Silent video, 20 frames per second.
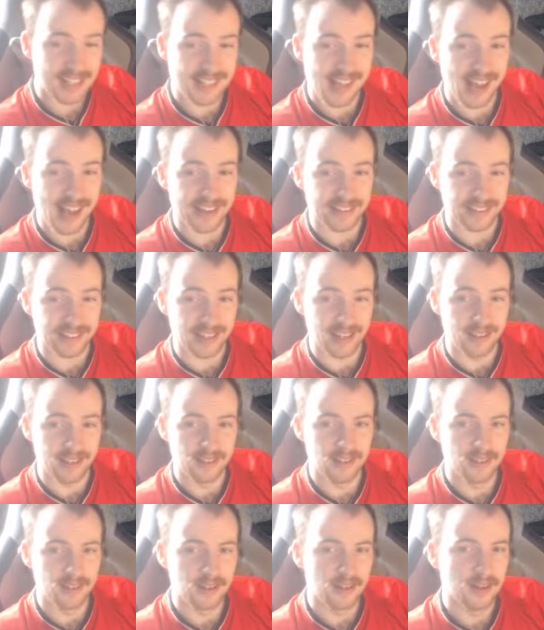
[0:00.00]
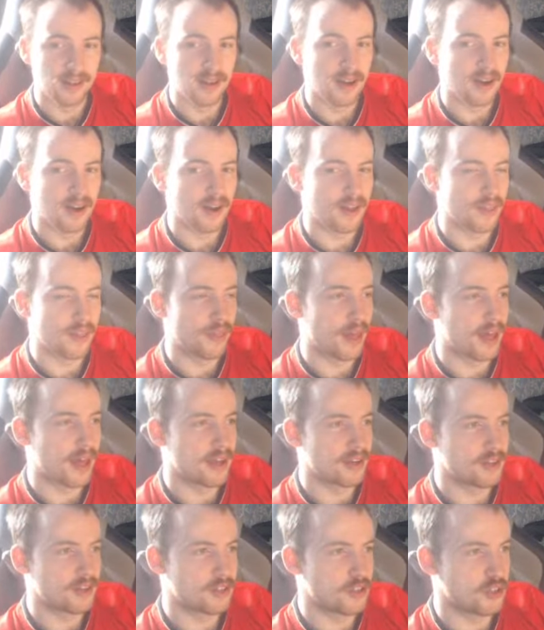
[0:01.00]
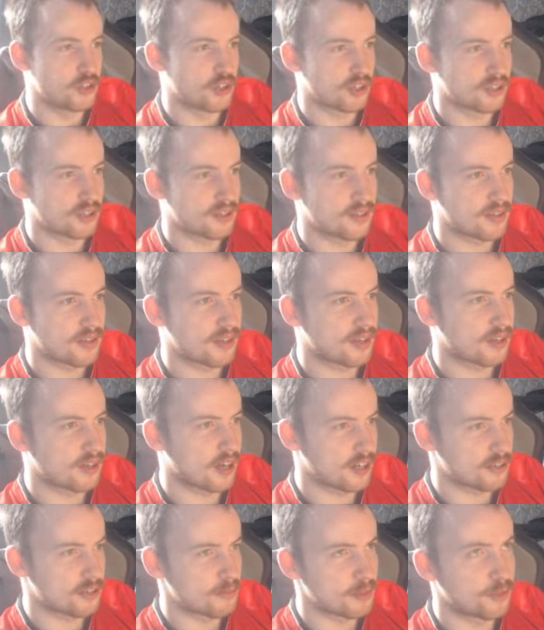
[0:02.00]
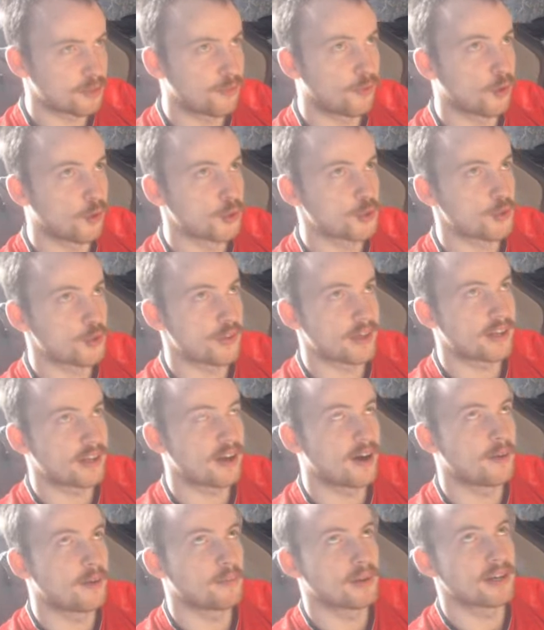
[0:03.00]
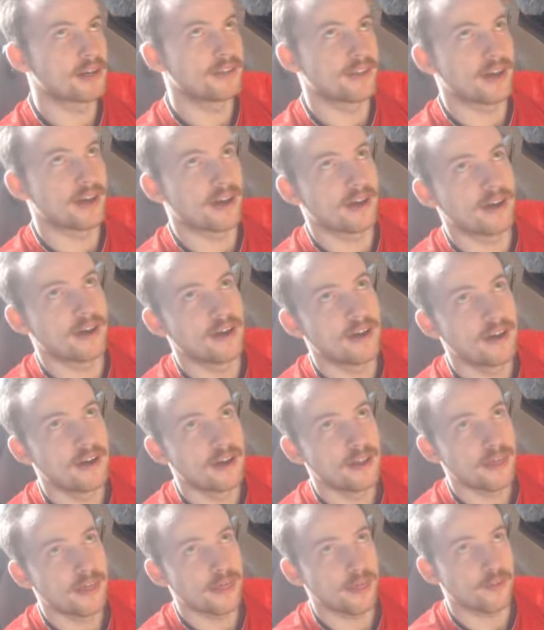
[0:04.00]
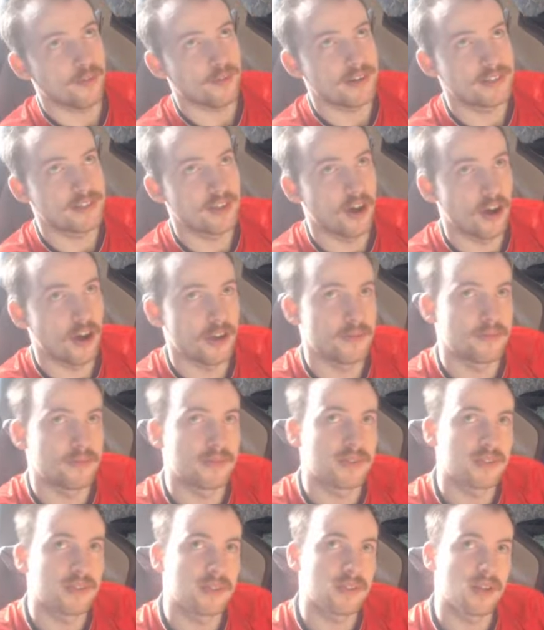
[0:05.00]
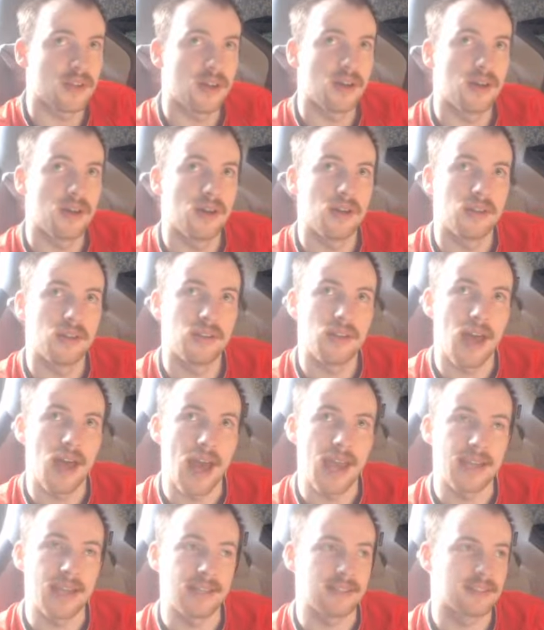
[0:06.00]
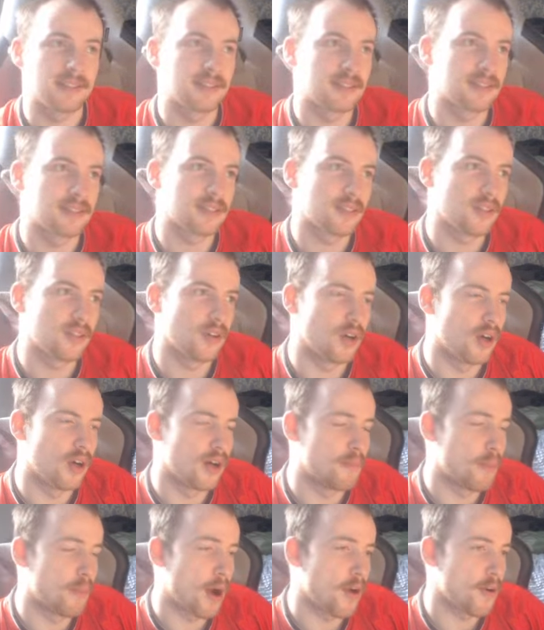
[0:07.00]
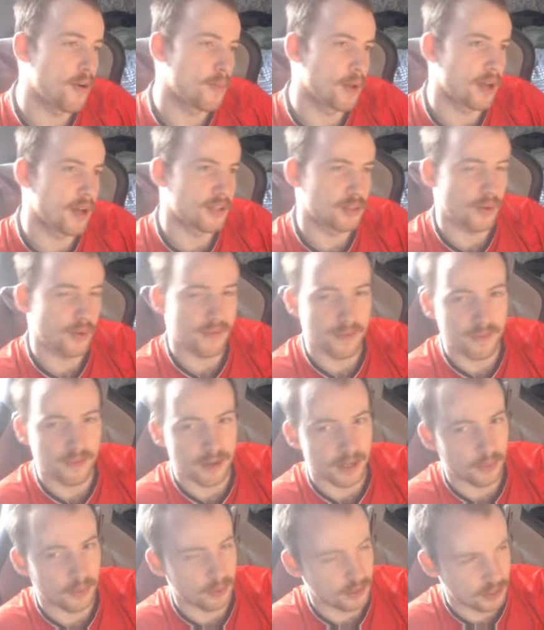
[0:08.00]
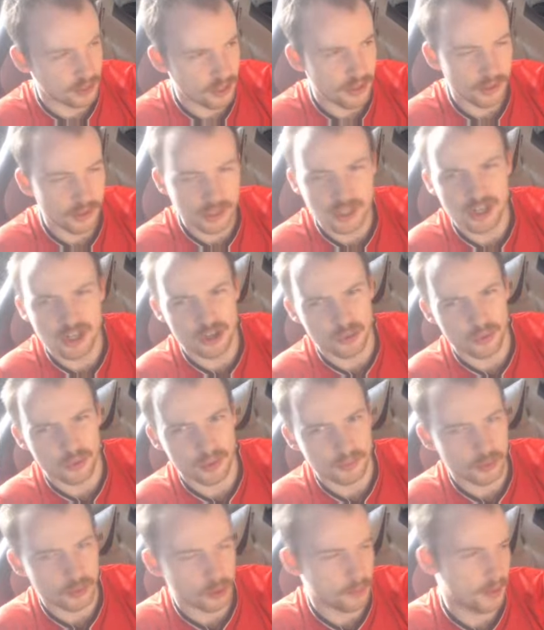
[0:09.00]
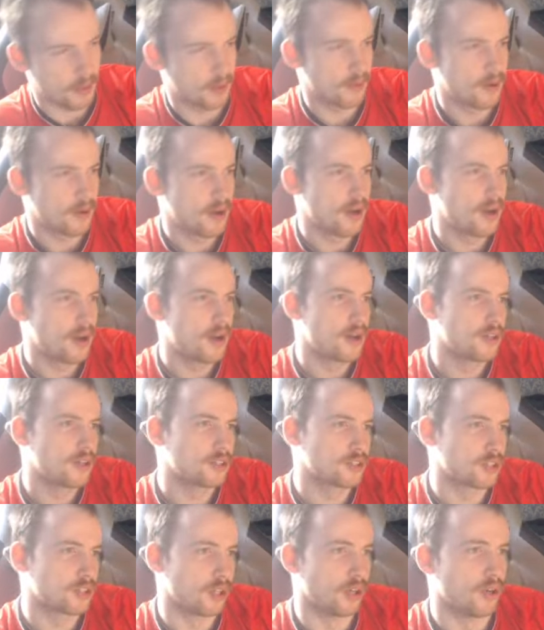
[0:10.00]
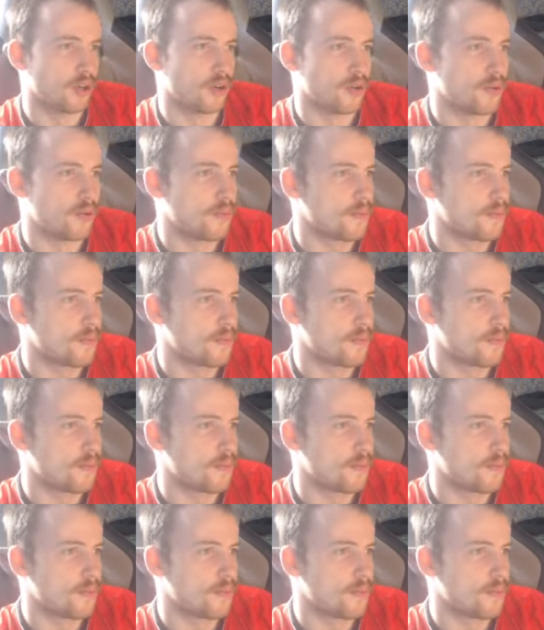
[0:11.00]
again, then you just custom as a Enforcer and they can't play their 3 times 8 Pyroblast or whatever the fuck it was. You know the one I'm talking about. So